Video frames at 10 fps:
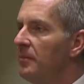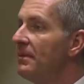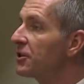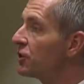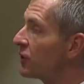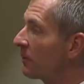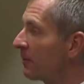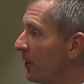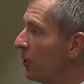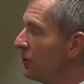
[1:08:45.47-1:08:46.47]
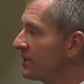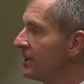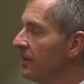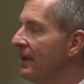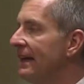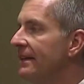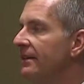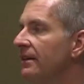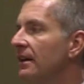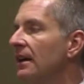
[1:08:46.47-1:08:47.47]
missions are proposed and
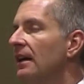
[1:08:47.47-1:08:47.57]
debated